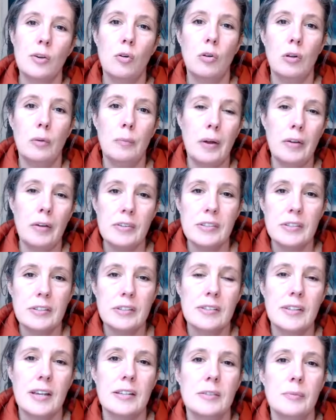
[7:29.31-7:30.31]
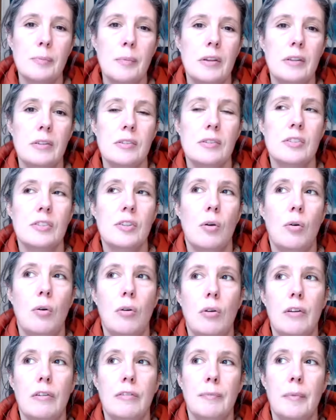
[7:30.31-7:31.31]
all of my risk assessments,
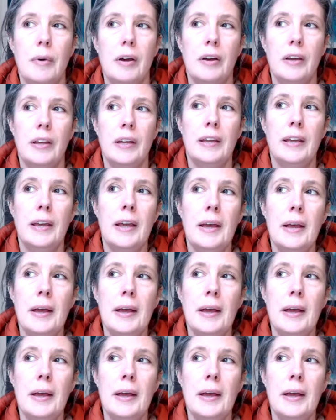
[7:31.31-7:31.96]
all of my